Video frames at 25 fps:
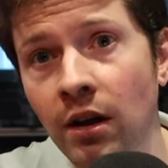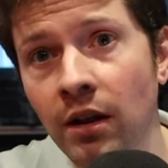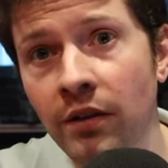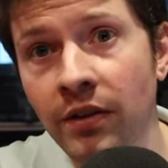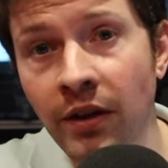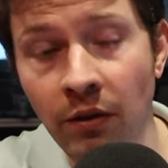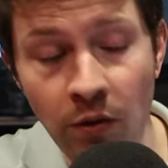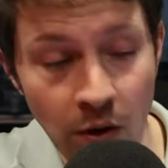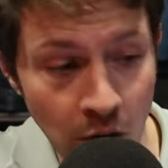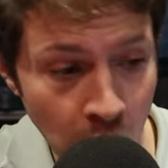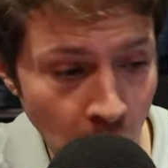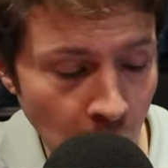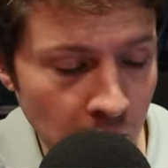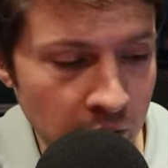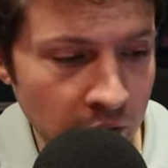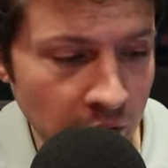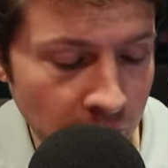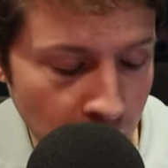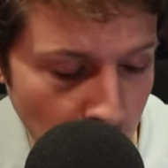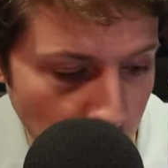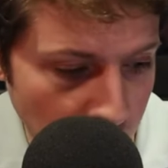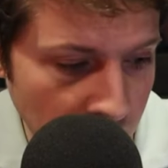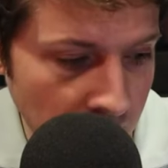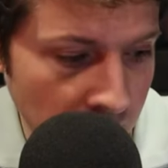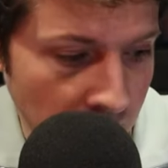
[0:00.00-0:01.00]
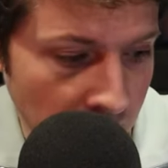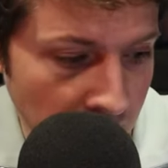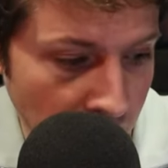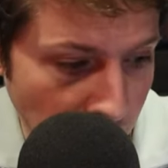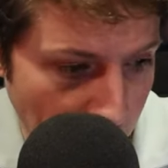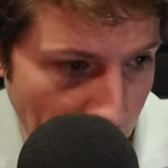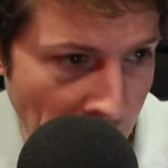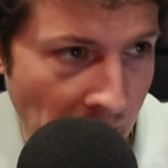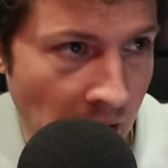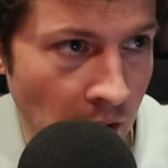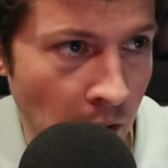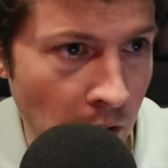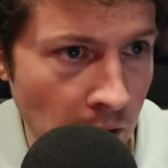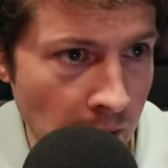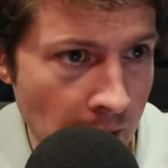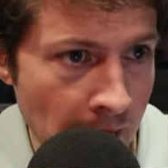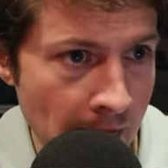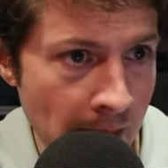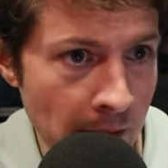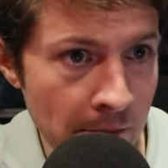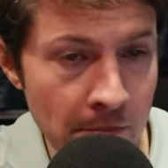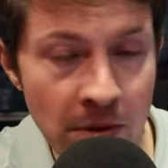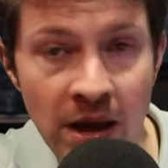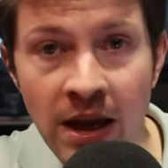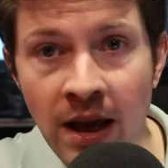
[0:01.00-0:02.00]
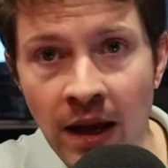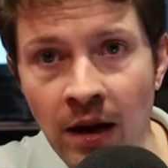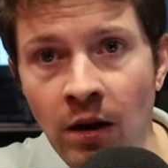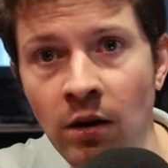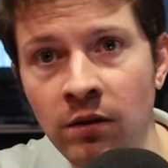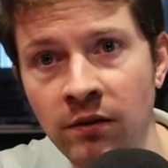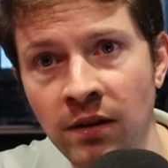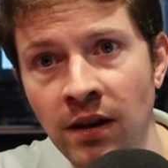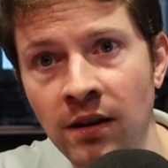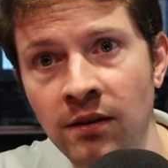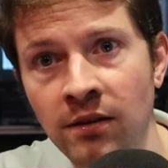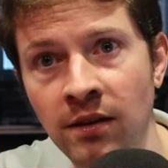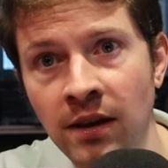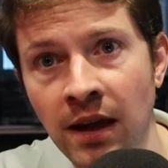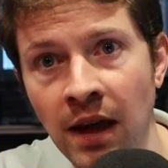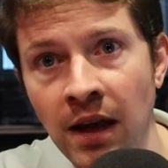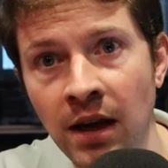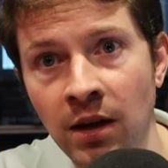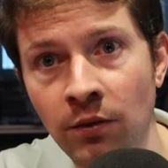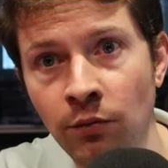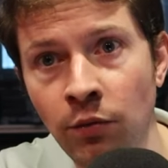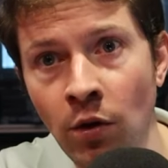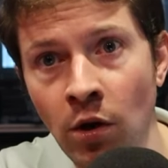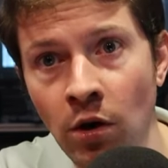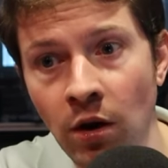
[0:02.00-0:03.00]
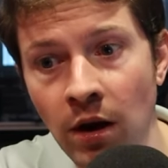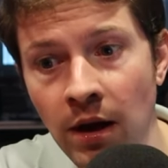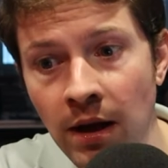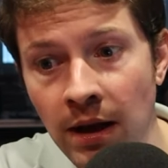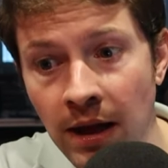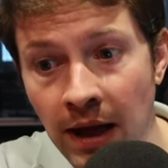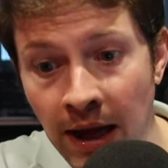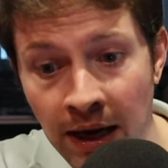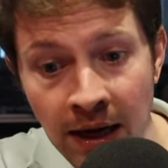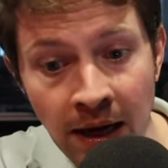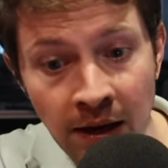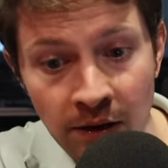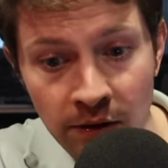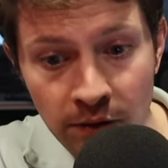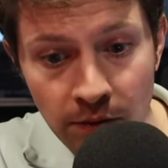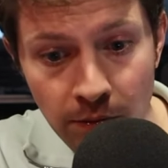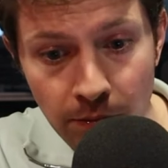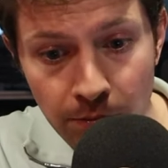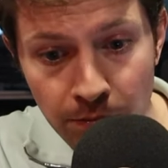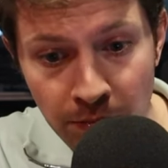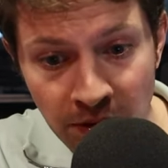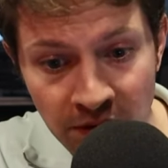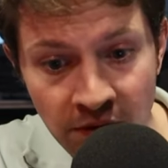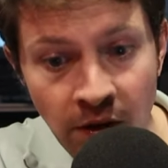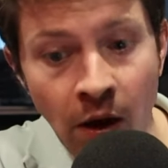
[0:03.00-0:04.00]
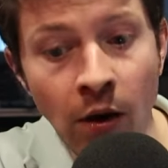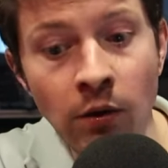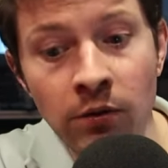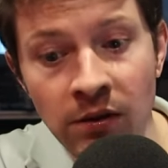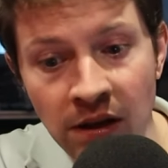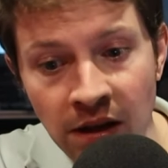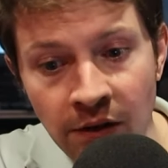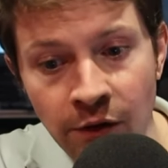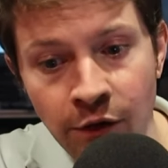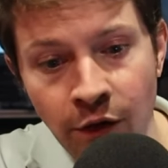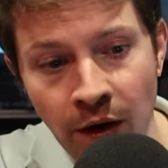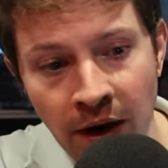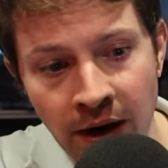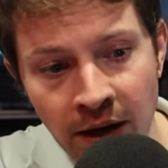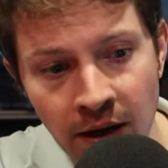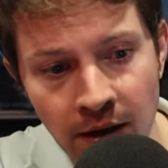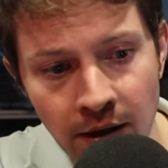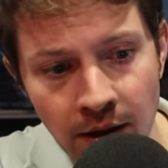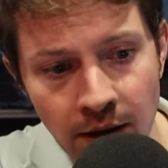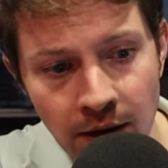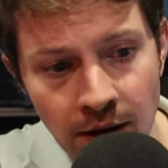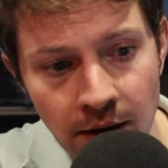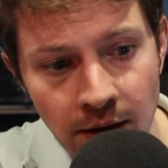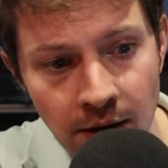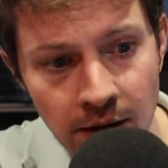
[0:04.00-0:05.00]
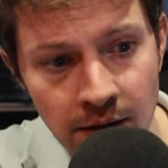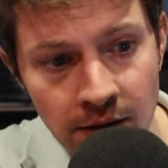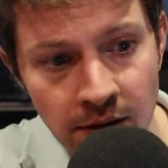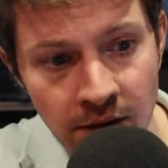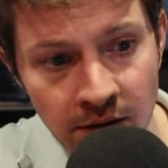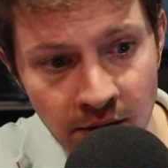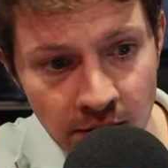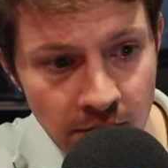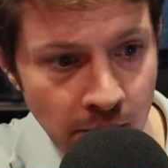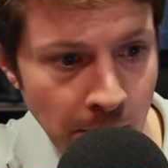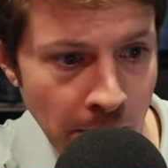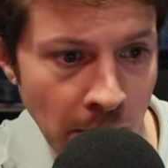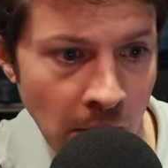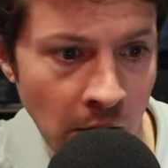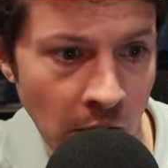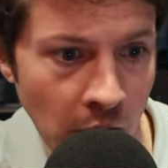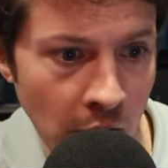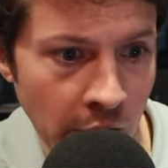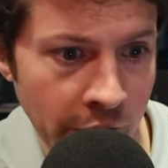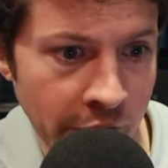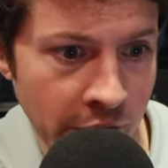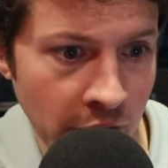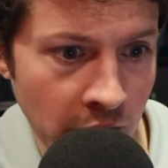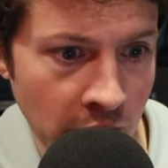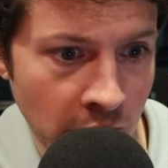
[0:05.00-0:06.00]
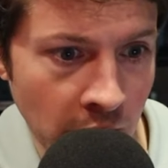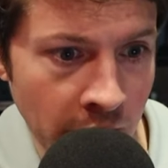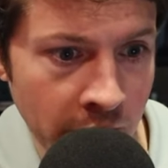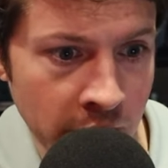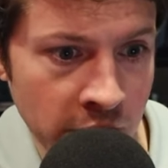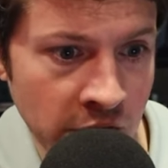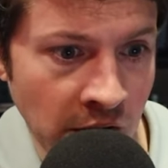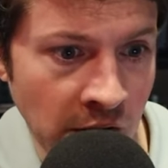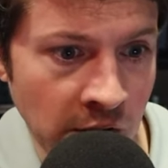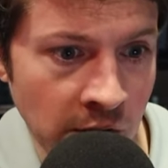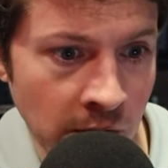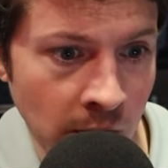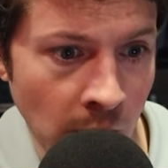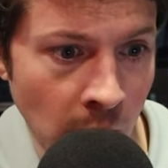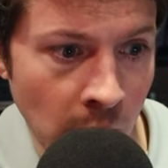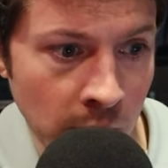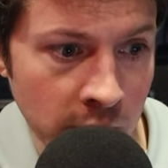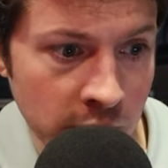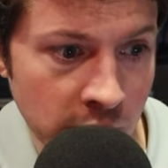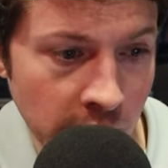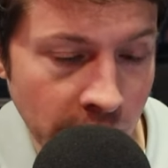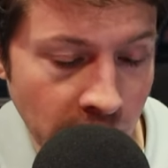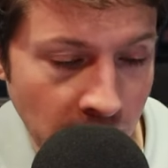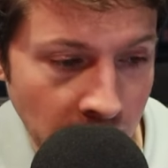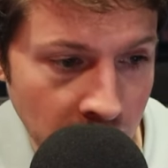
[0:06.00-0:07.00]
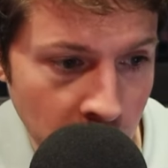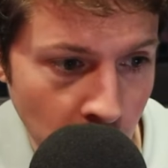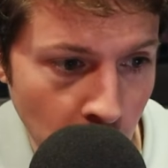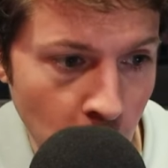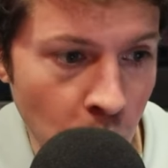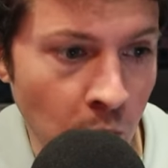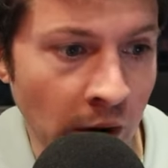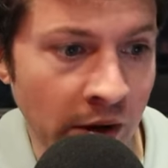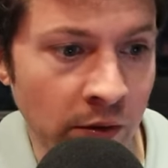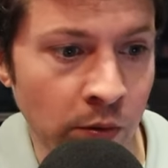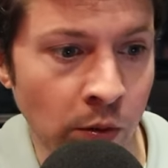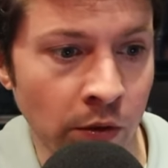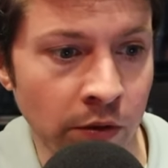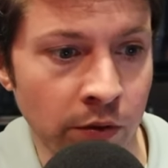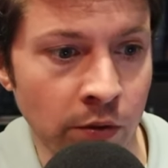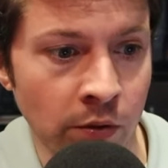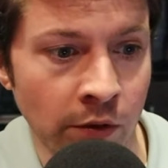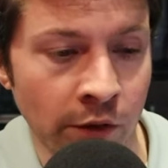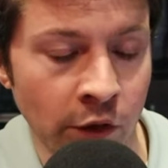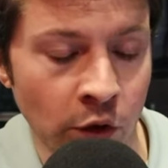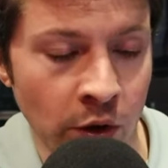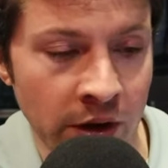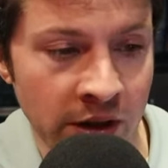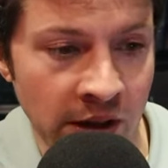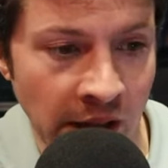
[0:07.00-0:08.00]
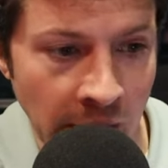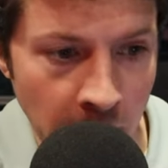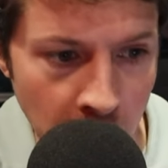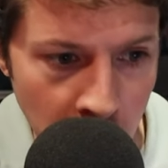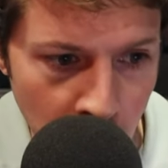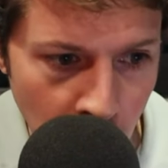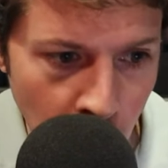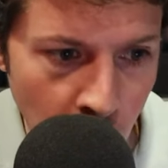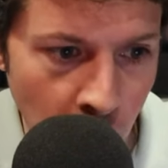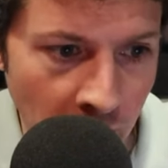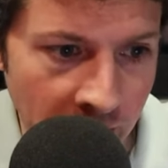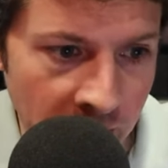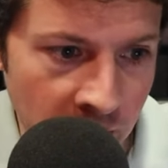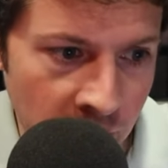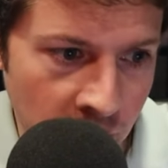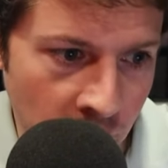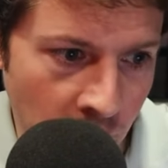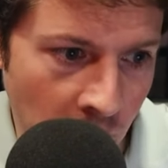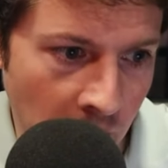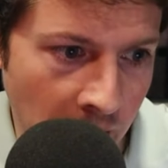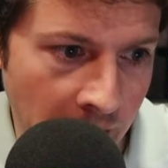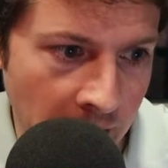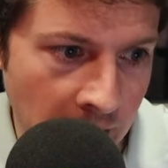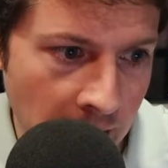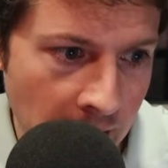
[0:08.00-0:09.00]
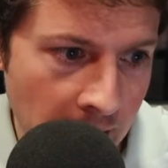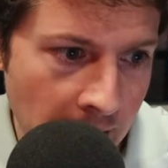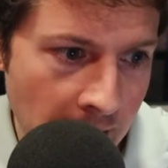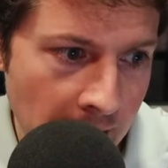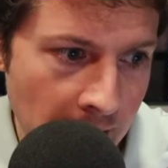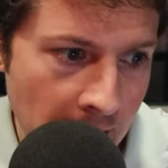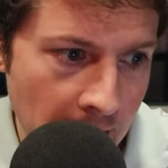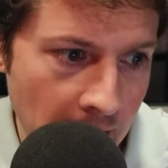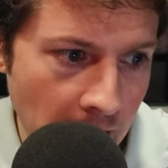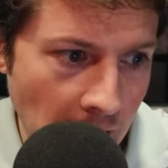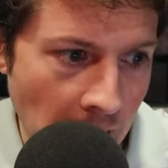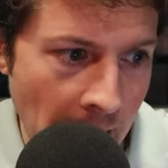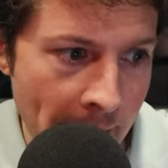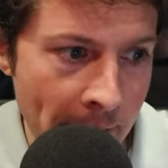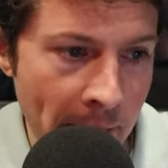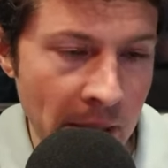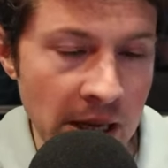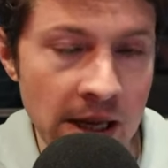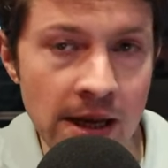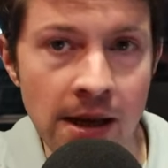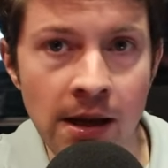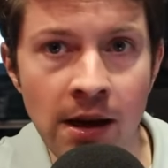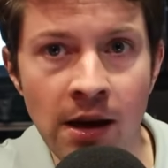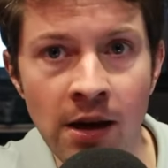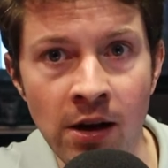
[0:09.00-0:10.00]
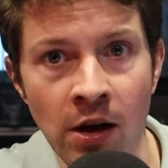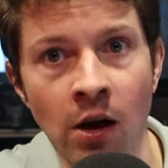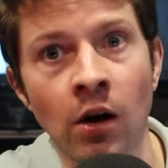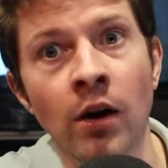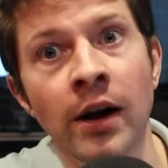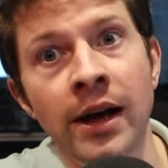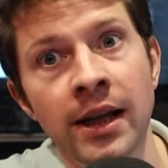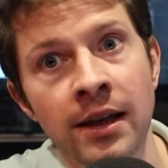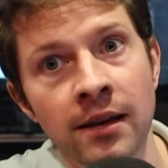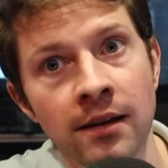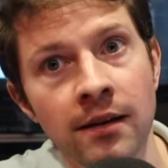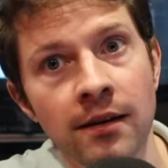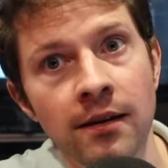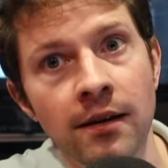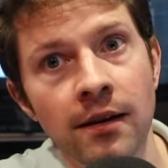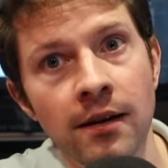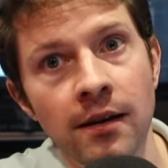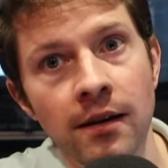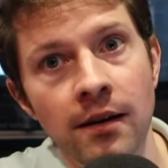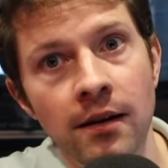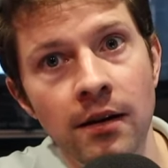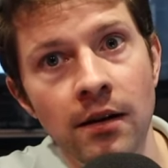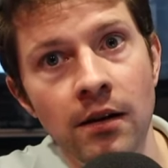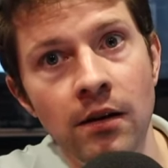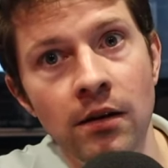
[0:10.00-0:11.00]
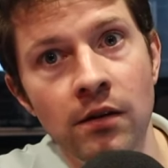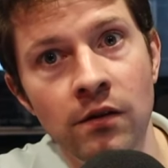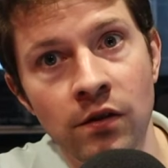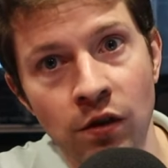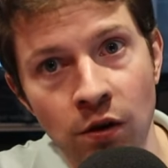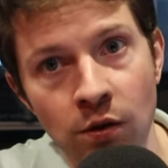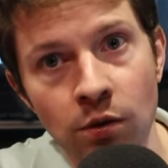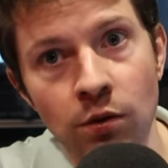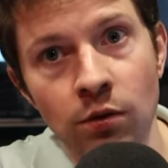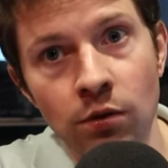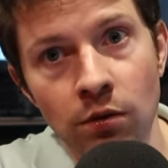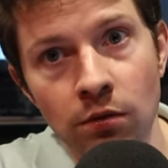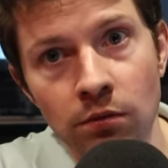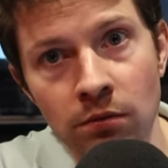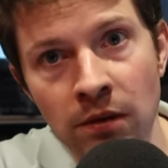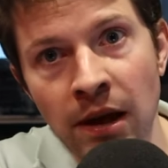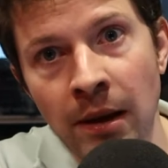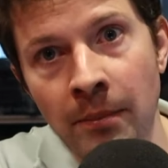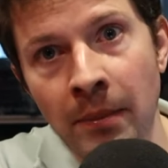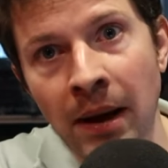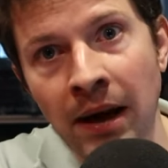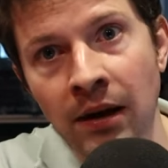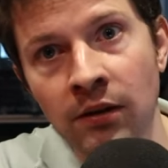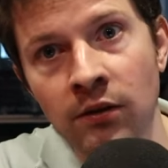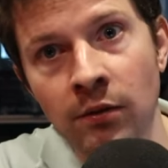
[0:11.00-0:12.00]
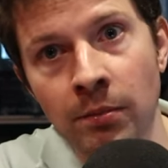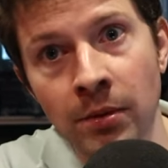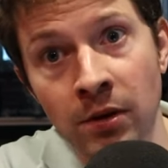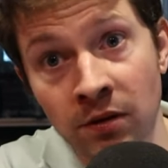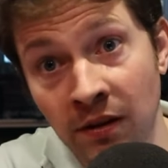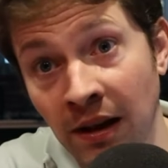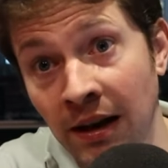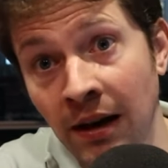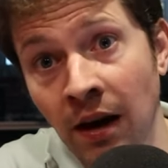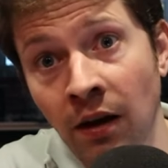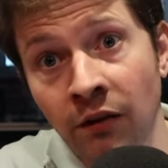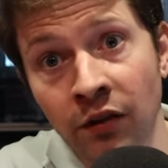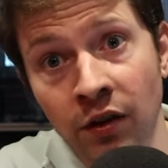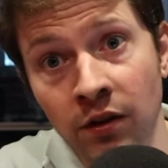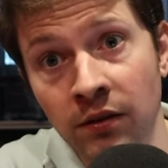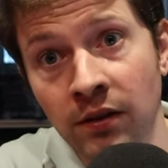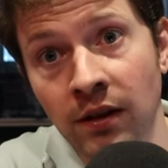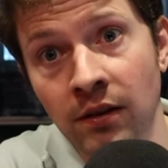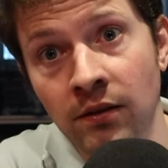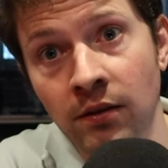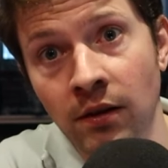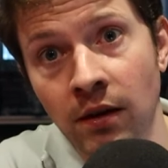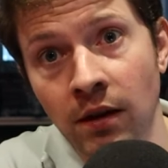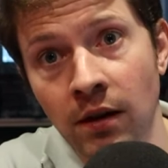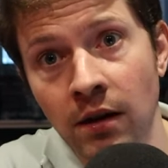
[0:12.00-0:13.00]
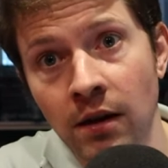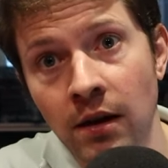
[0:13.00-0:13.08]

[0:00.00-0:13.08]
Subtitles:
There are lots of questions about Mikel Arteta getting it wrong. And let's be totally frank, this is a part of the conversation that Arsenal fans always want to avoid. They will always try and be kind to their manager because they love Arteta.